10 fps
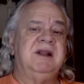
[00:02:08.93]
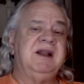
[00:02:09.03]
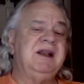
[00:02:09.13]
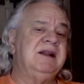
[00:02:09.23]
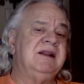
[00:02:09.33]
And
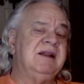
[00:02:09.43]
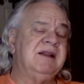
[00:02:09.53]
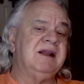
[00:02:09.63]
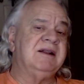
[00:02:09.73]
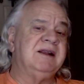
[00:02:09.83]

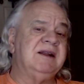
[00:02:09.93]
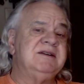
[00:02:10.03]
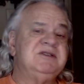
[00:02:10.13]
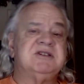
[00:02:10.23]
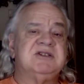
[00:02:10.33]
they
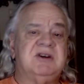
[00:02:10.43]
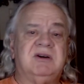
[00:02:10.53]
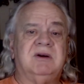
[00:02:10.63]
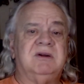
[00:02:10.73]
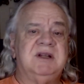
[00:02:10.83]
didn't just
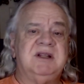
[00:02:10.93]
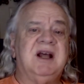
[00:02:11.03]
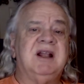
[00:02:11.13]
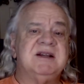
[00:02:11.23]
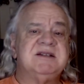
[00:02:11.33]
call to
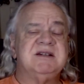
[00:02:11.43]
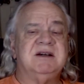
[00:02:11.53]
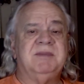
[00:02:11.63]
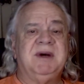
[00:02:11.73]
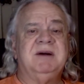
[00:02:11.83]
tell us
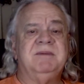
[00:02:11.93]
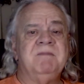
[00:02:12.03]
about